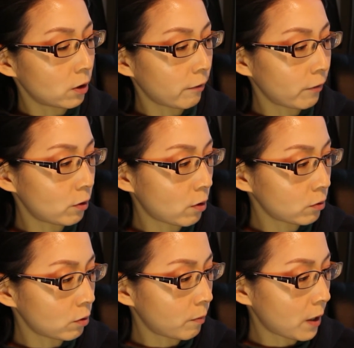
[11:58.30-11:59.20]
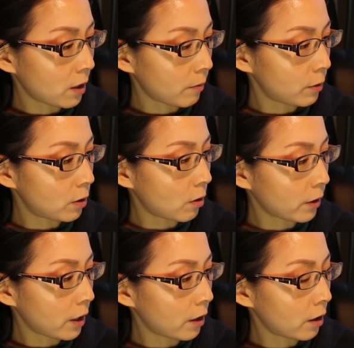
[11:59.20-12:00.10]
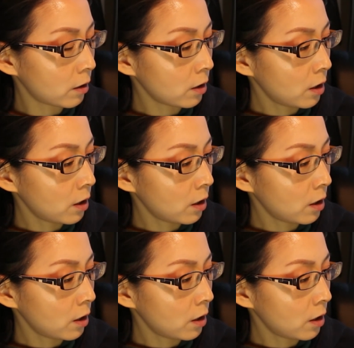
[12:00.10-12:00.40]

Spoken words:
if you don't do makeup, you don't care.